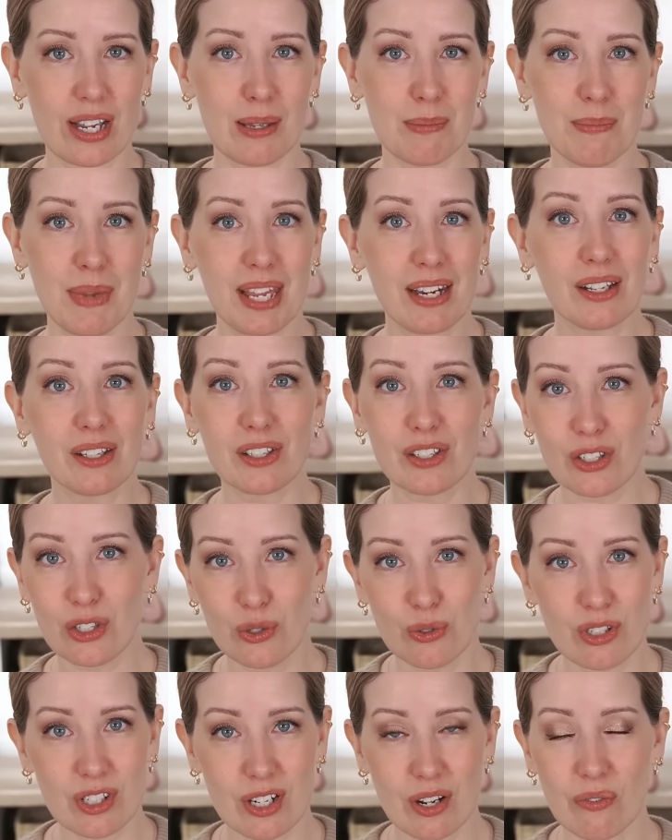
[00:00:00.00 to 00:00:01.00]
It made a
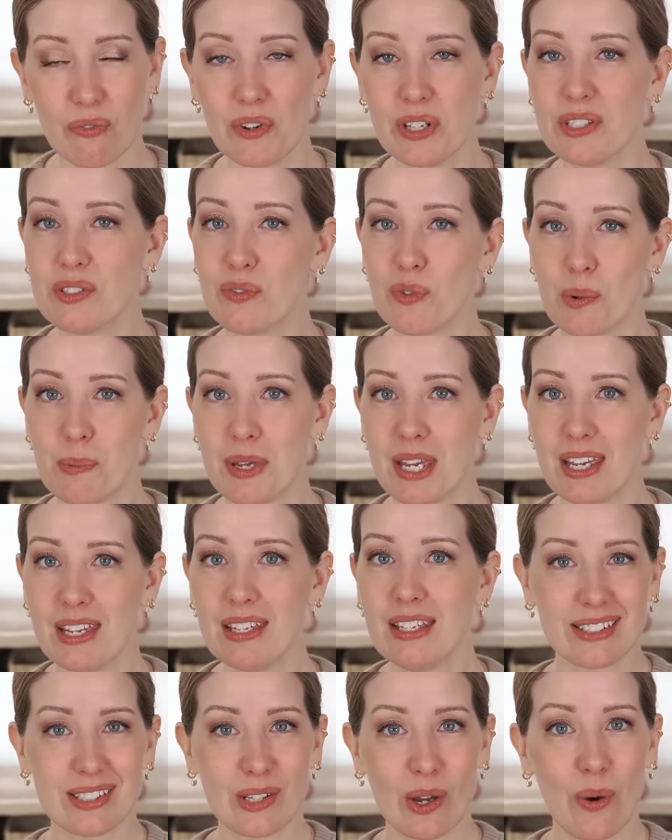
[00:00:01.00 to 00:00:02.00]
huge difference for
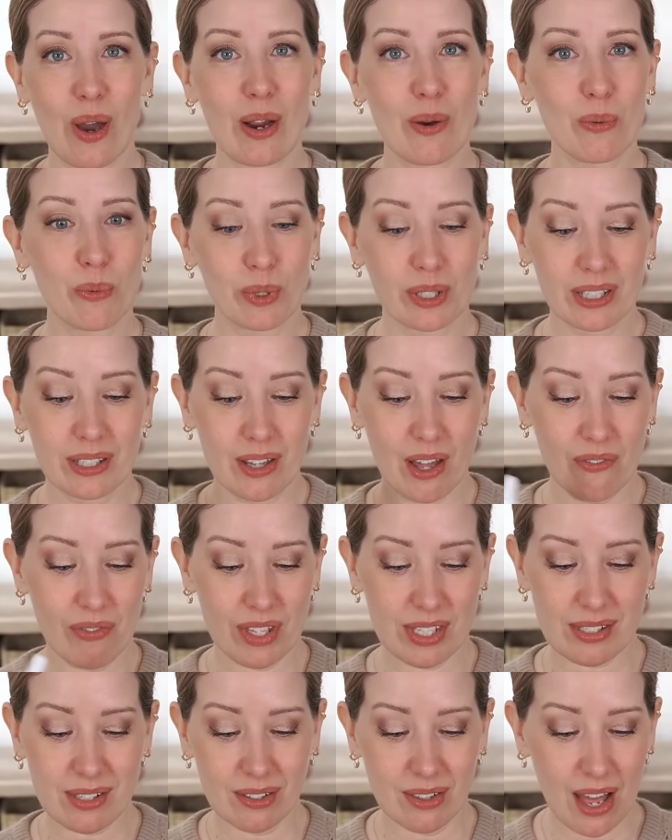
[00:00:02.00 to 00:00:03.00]
me. So I really love
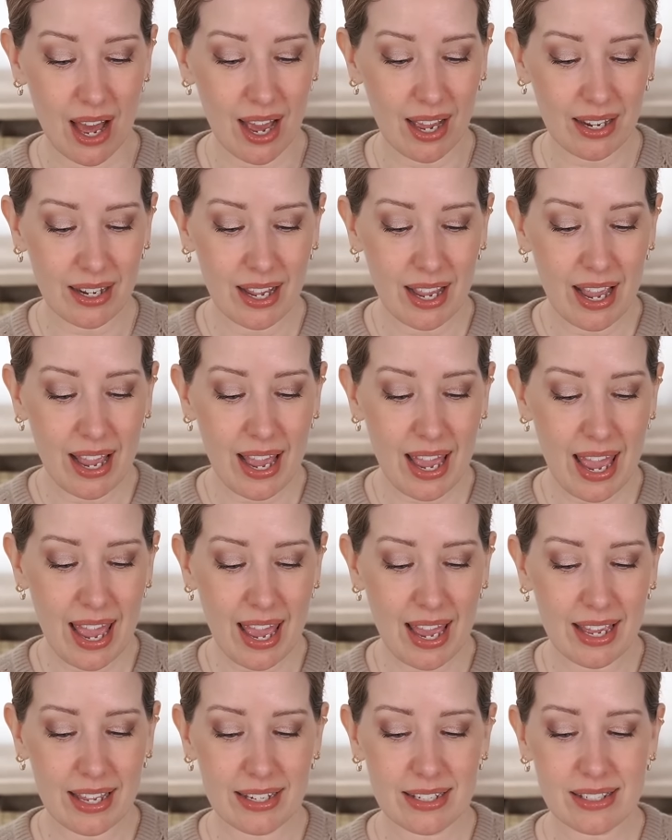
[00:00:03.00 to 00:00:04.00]
this a lot.
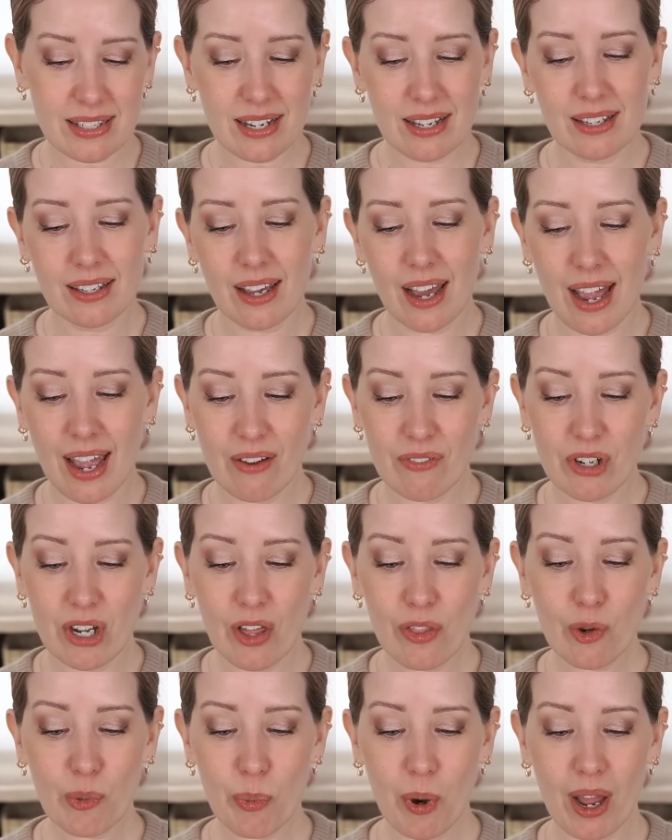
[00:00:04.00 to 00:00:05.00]
And I have
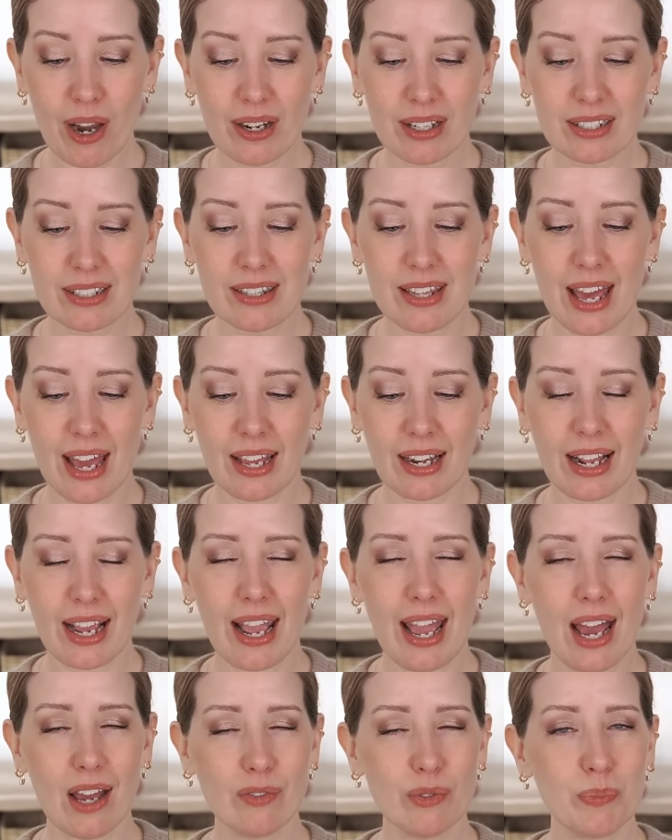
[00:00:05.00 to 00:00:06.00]
another product that I
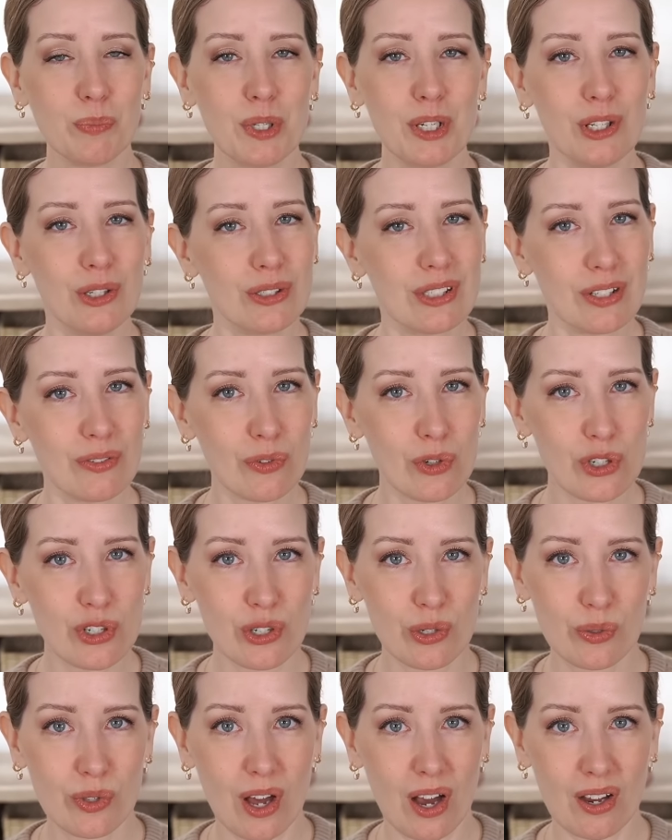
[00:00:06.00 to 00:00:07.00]
haven't been using for
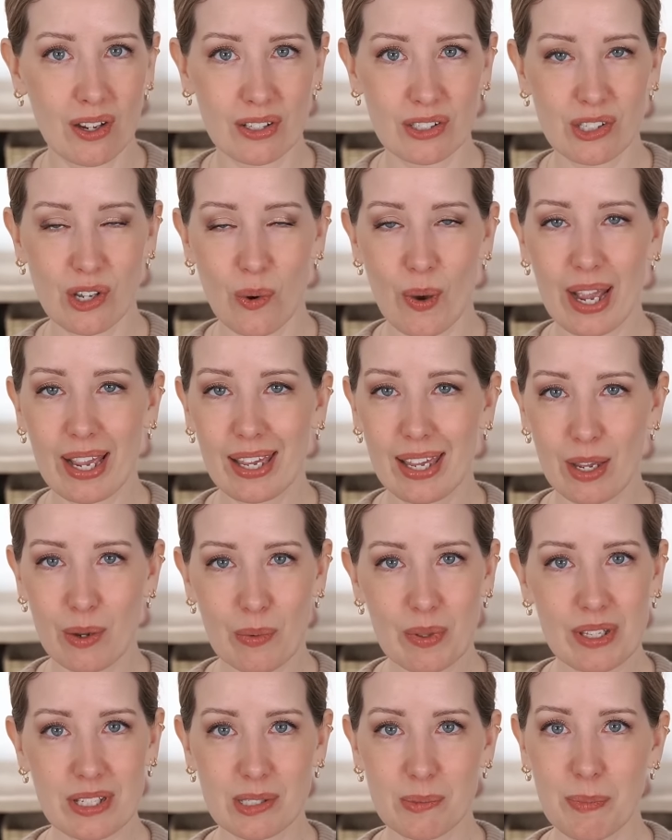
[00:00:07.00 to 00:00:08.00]
too long, so I can't
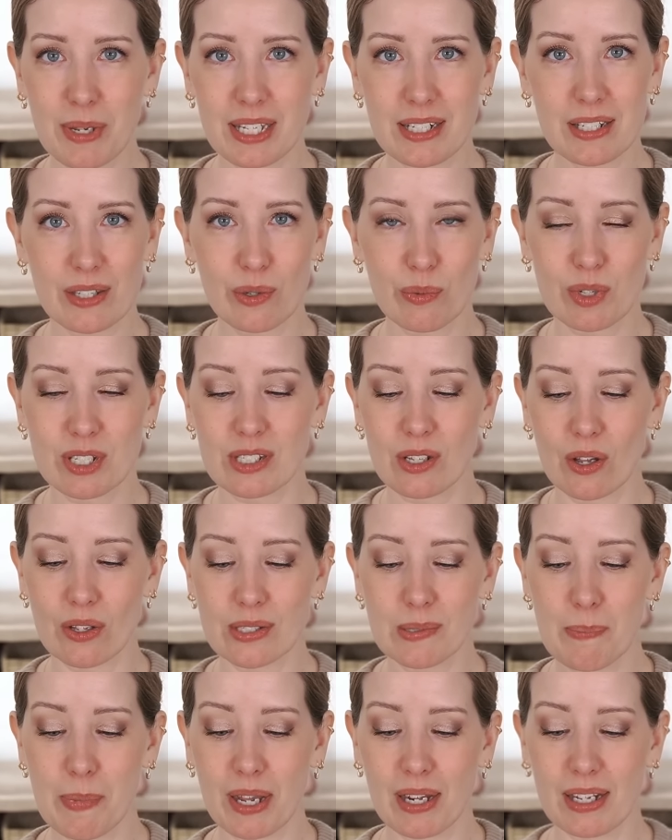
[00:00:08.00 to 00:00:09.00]
really speak to the
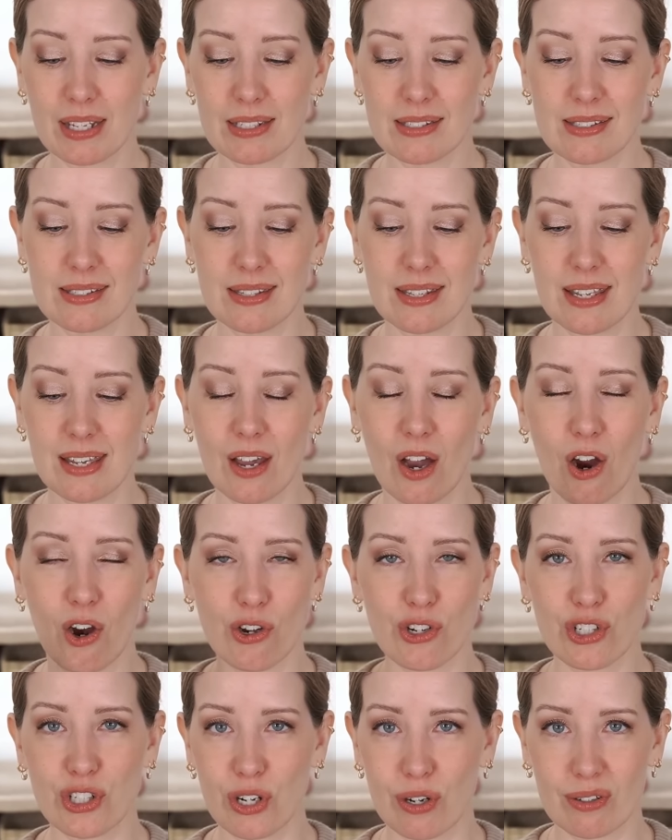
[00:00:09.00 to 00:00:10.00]
results, but it's the
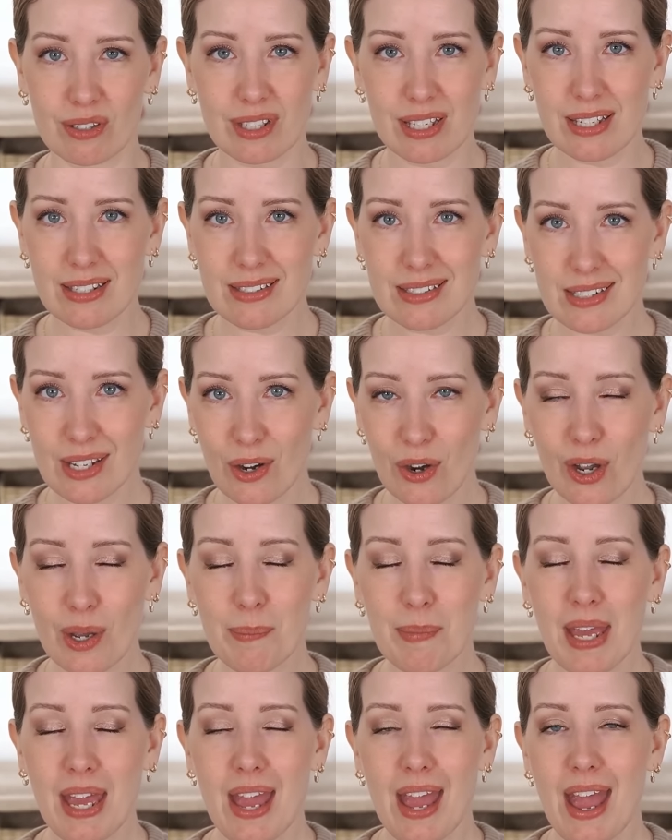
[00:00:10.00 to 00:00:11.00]
Argireline
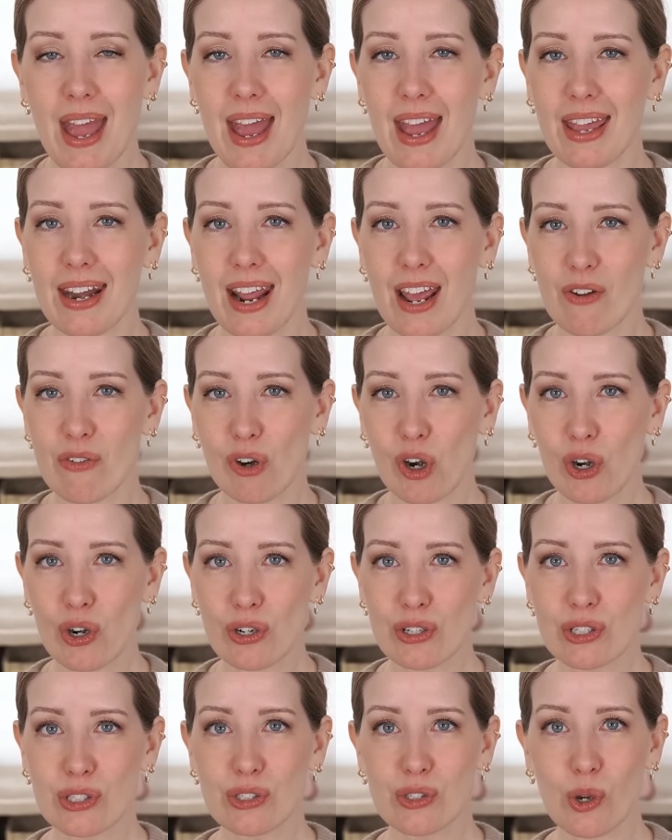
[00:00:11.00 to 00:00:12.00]
serum. And I've
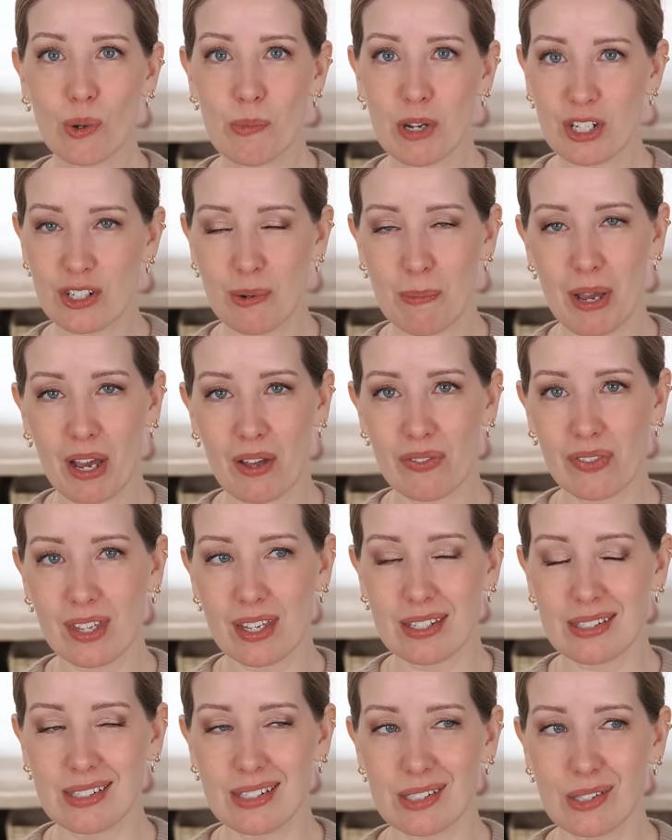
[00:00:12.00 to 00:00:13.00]
heard so much about
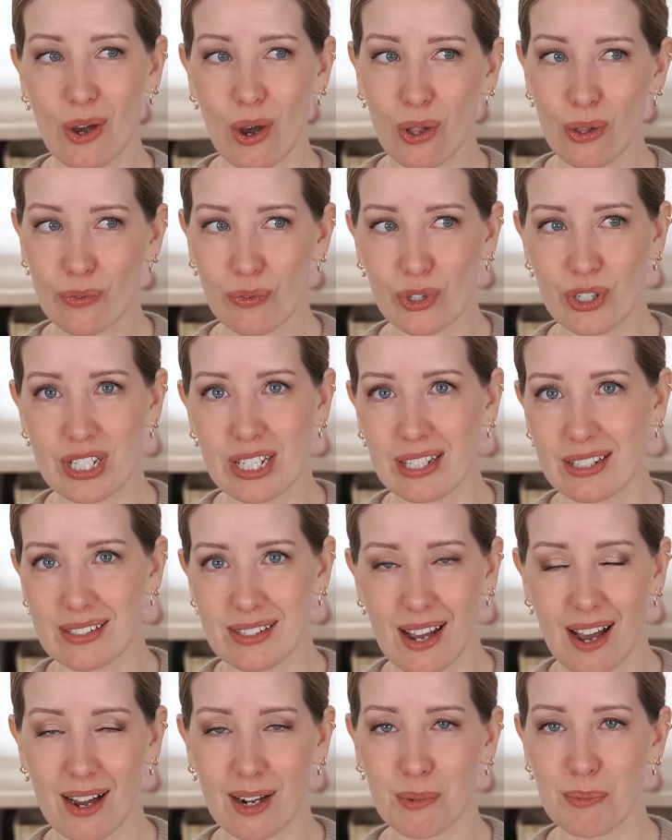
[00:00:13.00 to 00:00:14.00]
this. It's all over
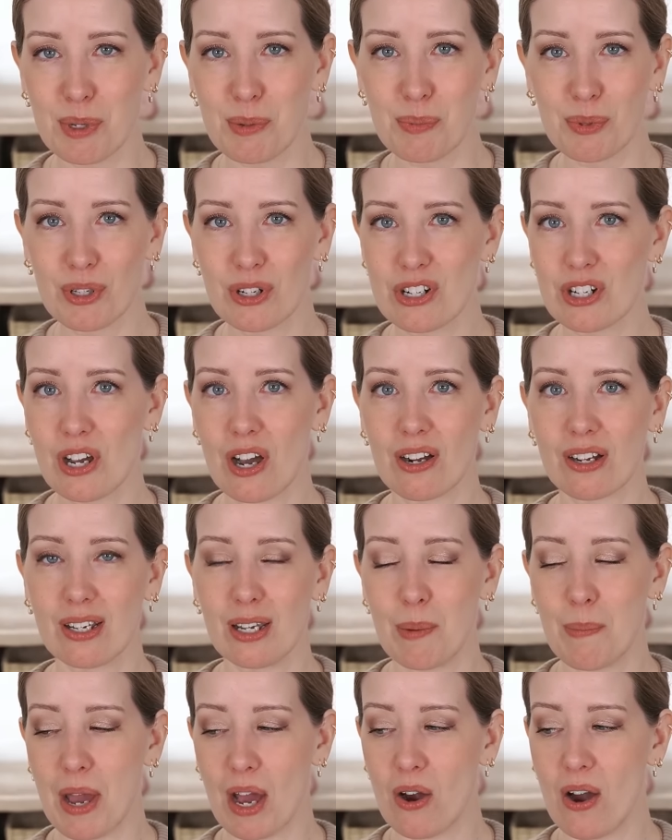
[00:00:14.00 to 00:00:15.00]
TikTok. People are
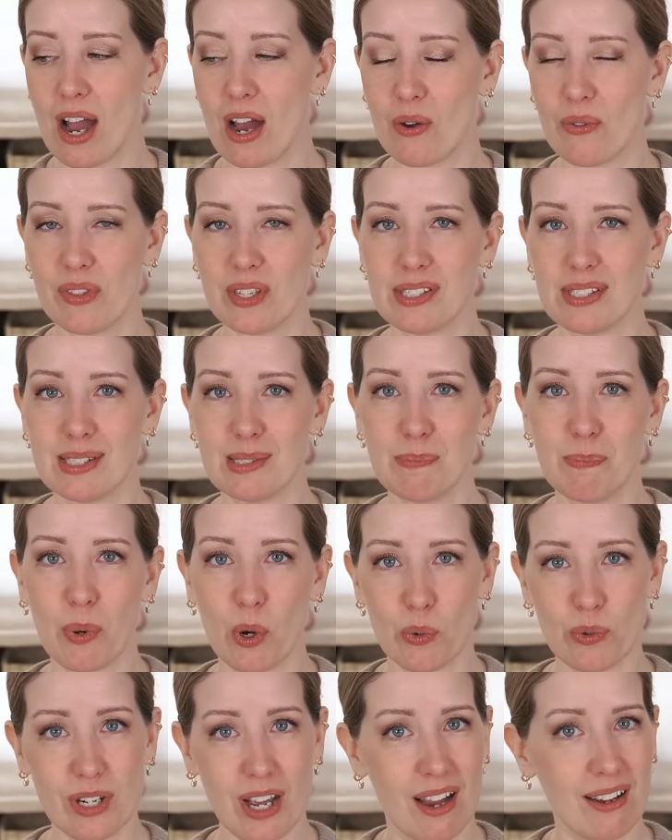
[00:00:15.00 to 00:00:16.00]
talking about how this is
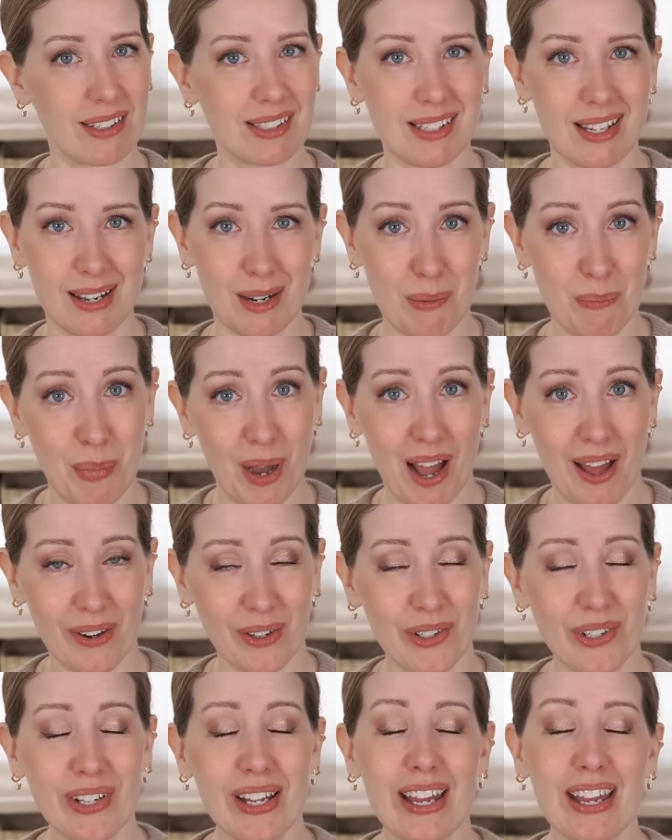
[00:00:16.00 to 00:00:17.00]
Botox in a
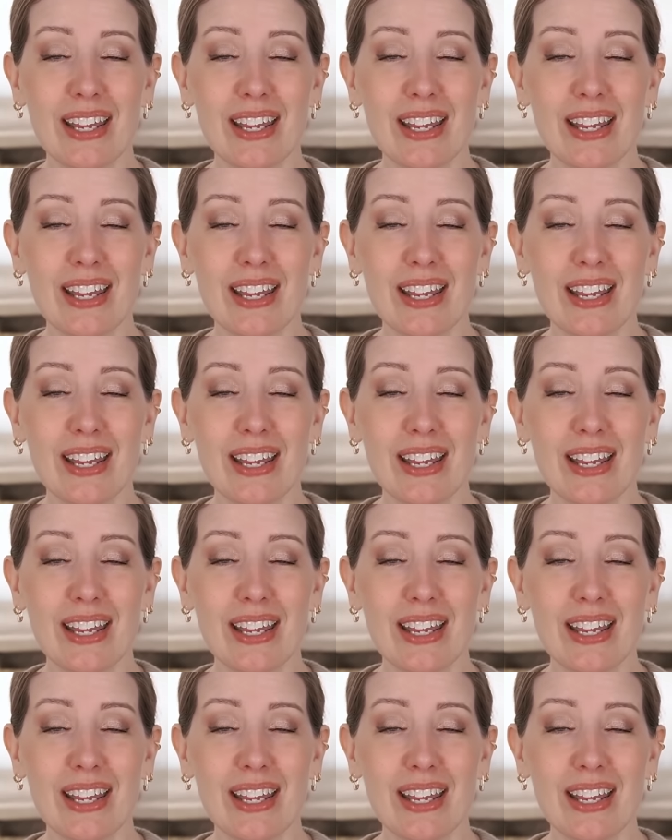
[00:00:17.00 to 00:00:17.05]
bottle.